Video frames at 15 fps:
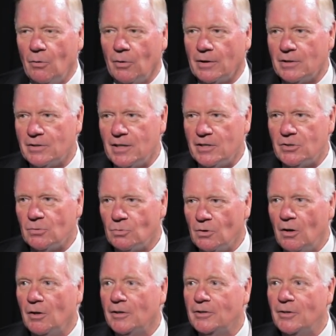organization were
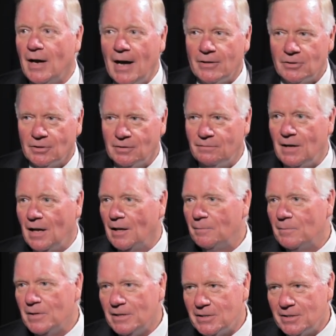all under Agile
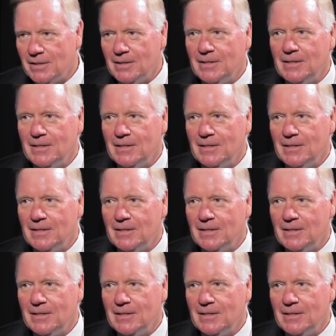development.